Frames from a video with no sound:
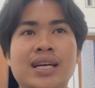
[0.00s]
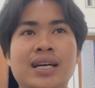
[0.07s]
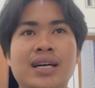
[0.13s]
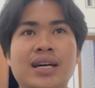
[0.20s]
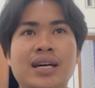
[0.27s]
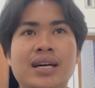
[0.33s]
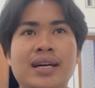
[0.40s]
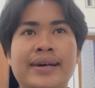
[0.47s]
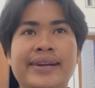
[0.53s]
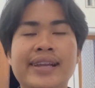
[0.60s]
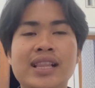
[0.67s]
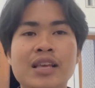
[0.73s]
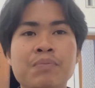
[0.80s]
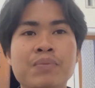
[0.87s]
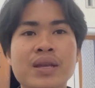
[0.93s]

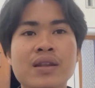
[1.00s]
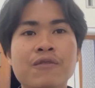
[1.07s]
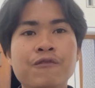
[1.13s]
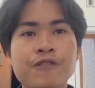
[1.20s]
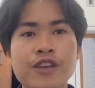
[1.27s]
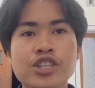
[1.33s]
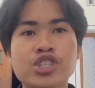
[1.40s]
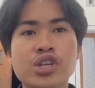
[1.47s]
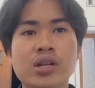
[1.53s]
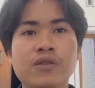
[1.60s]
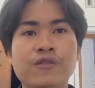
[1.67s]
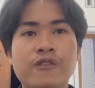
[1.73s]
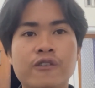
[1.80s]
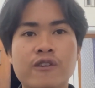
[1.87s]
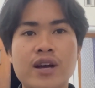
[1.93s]
really beneficial
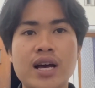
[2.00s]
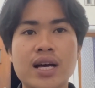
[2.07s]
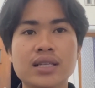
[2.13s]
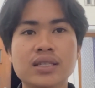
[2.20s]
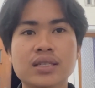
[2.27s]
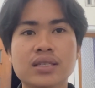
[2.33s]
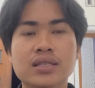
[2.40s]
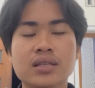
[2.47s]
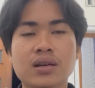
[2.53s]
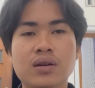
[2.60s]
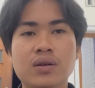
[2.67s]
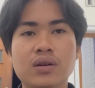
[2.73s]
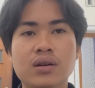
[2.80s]
for us